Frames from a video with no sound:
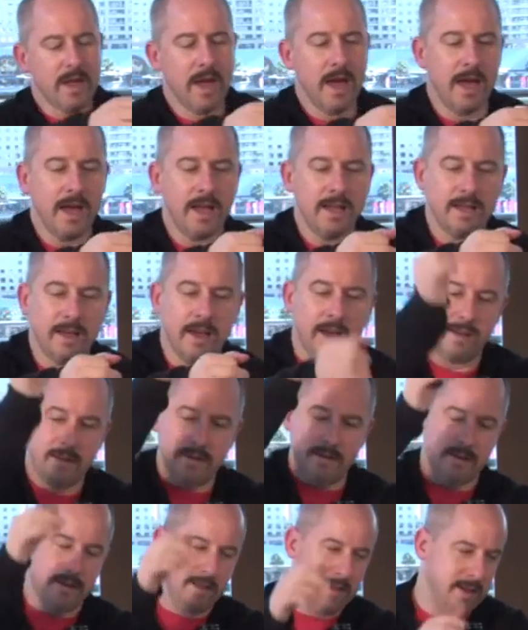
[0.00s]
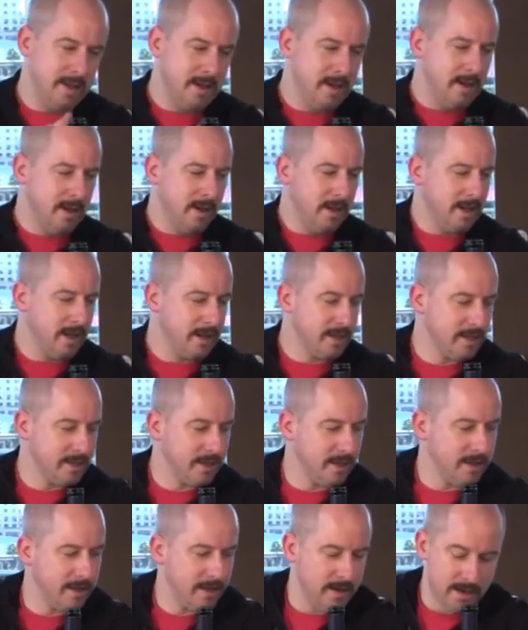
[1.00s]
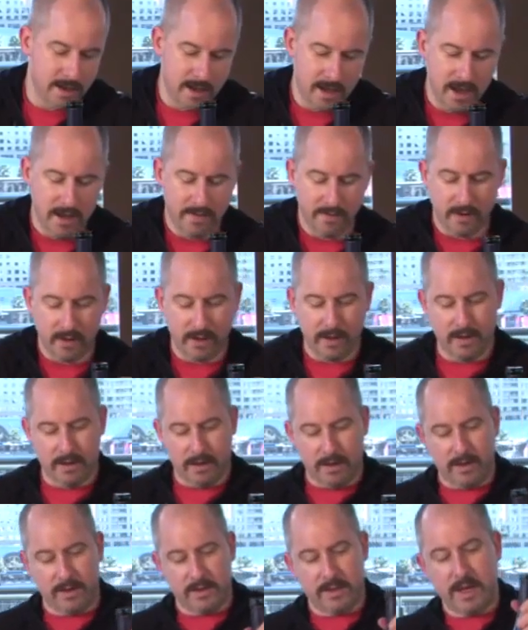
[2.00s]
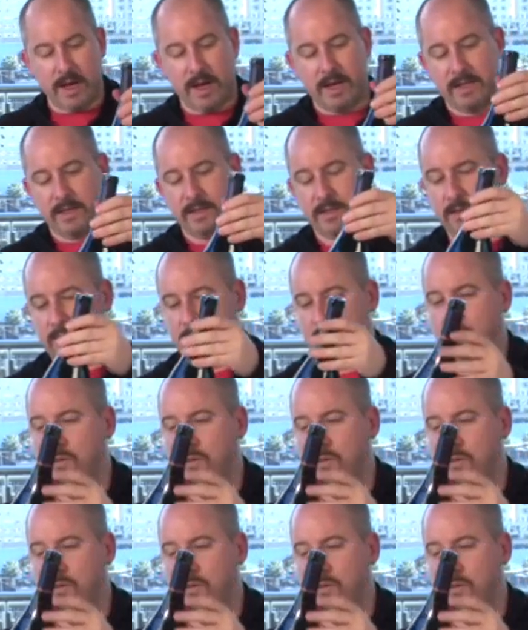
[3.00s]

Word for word: And uh, let's have a taste.